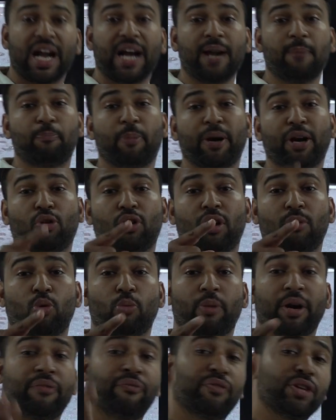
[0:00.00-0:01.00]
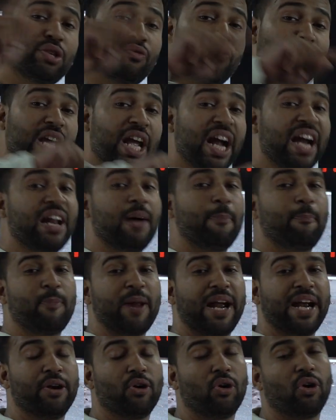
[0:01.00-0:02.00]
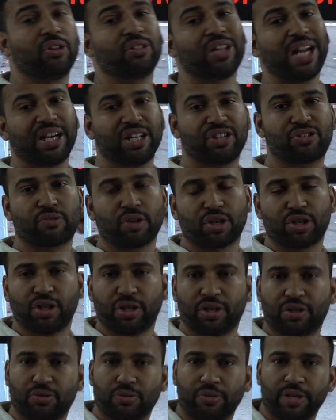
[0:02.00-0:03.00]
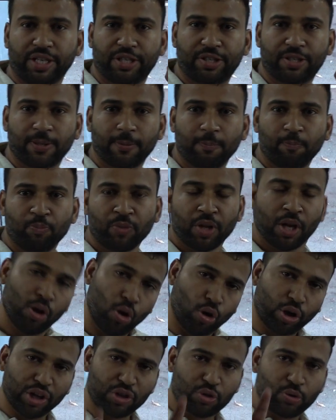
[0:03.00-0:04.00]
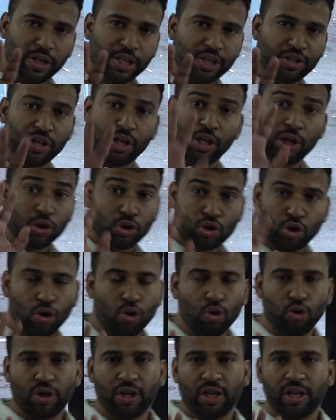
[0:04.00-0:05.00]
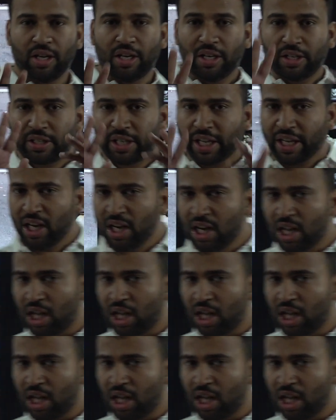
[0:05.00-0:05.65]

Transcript: that particular moment which we had applied on that structure, students. Okay, students, so till